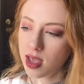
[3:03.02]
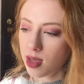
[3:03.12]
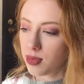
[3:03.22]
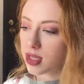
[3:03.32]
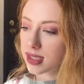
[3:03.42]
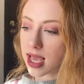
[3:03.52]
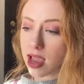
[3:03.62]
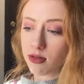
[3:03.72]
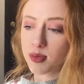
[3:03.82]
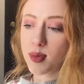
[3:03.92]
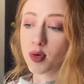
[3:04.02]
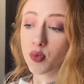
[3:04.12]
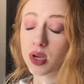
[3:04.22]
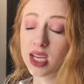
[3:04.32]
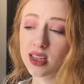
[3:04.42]
because I remember
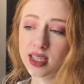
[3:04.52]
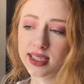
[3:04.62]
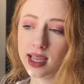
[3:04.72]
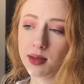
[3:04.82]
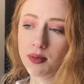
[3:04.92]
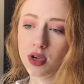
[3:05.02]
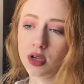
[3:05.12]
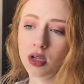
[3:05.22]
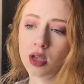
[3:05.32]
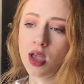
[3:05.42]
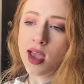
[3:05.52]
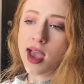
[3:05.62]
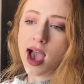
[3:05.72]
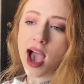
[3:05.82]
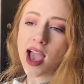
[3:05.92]
reading the second book.
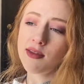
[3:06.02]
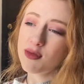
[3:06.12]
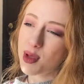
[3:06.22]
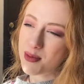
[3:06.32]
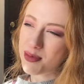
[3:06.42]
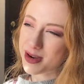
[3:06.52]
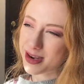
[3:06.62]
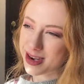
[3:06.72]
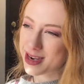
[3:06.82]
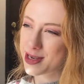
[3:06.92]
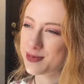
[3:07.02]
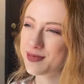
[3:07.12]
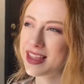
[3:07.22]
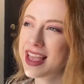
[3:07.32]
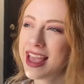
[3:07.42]
I remember
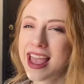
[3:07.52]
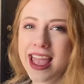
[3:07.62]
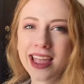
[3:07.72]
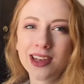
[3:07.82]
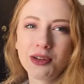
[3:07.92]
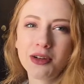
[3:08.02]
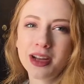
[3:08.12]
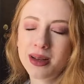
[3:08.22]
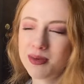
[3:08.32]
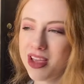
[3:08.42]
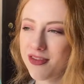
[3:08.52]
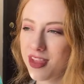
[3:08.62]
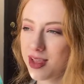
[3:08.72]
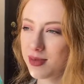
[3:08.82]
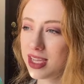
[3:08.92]
ignoring my
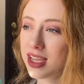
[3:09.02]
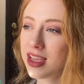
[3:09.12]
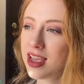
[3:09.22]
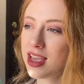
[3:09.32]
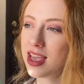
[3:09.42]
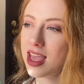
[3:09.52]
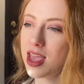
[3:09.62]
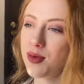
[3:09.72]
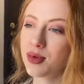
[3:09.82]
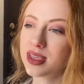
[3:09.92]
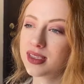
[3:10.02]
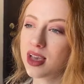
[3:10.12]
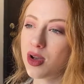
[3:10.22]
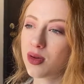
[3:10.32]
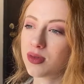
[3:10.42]
family. It was
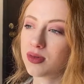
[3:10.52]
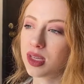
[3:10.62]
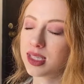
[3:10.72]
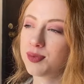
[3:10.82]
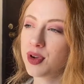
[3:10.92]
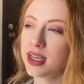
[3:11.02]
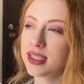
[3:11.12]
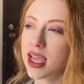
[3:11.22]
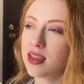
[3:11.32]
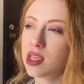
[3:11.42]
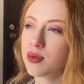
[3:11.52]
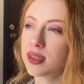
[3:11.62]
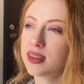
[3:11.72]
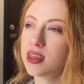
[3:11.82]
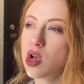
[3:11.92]
a spring day, there was
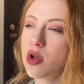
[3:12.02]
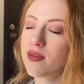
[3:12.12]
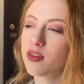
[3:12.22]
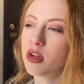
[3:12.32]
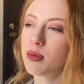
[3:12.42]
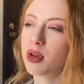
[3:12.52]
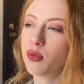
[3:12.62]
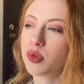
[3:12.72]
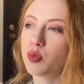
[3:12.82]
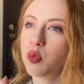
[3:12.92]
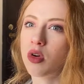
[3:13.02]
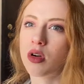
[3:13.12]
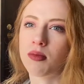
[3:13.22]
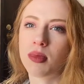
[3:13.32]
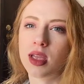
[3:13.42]
snow everywhere, but it was warm,